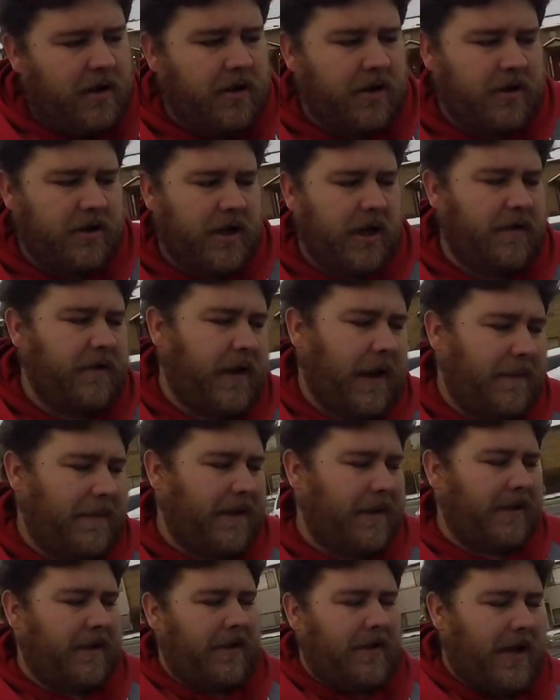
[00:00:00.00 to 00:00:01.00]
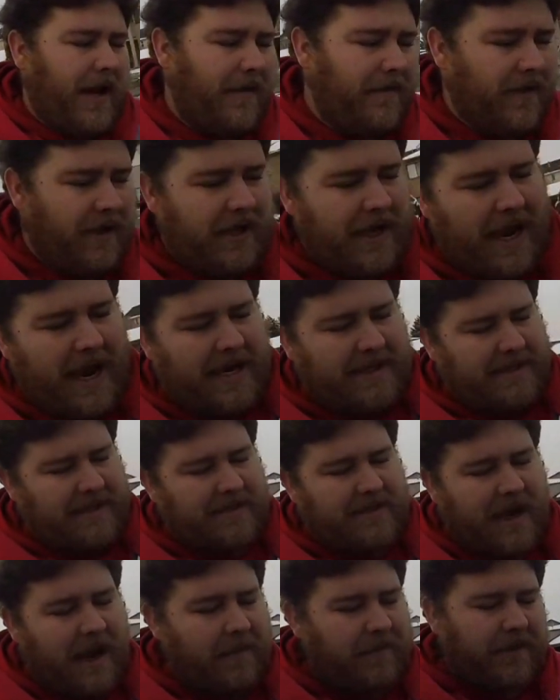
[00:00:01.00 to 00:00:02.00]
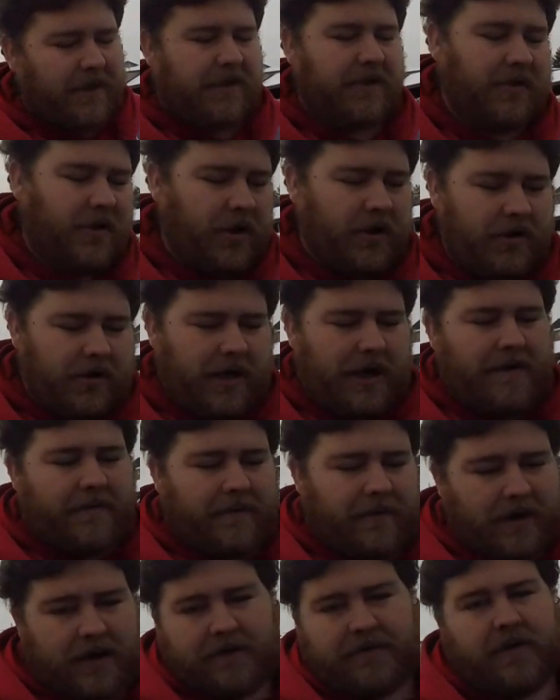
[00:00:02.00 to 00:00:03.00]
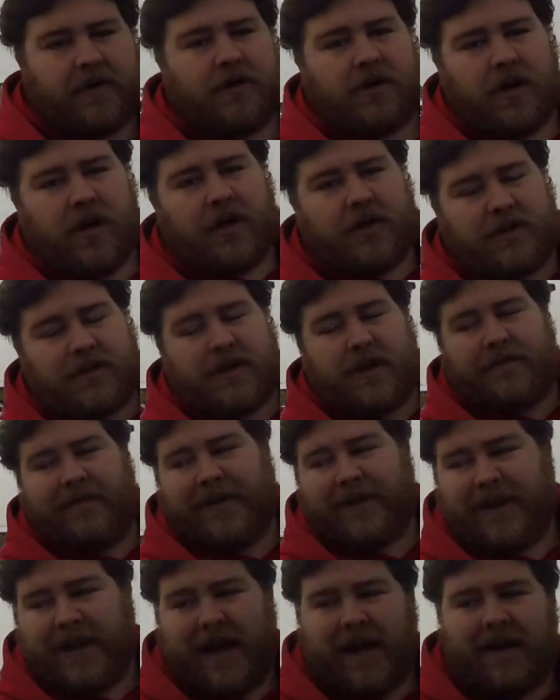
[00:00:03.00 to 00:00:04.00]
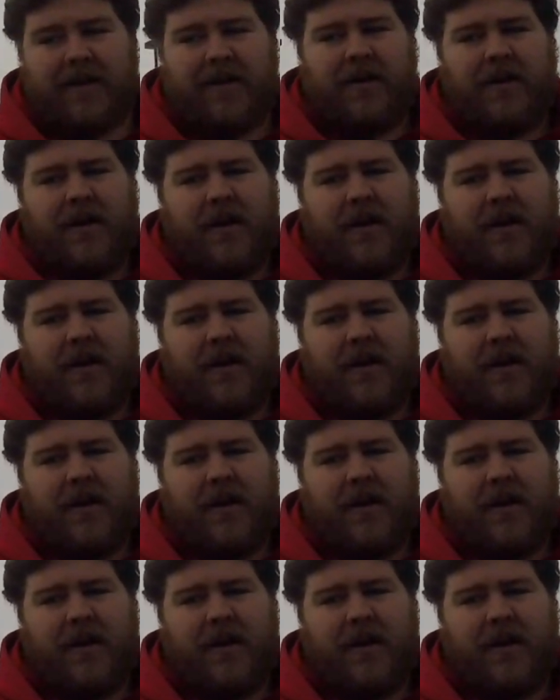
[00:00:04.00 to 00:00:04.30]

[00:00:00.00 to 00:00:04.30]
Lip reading: Everything has its opposites, good and evil, evil and good and stuff like that.